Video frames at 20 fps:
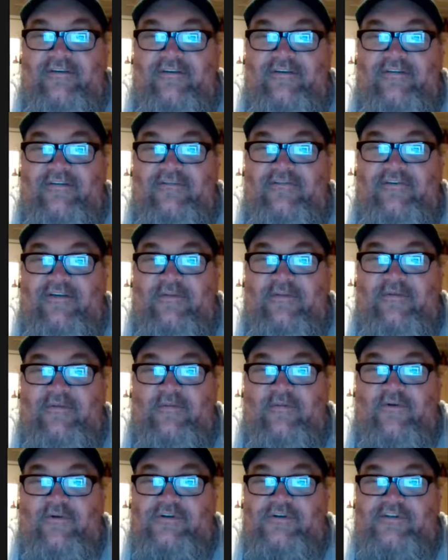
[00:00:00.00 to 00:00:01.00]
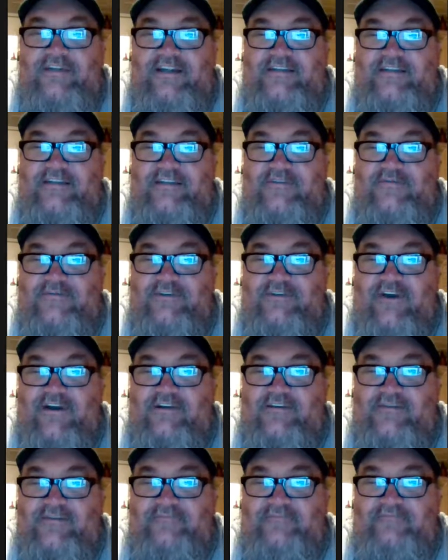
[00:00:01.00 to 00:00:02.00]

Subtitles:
Philip the board says his was awesome.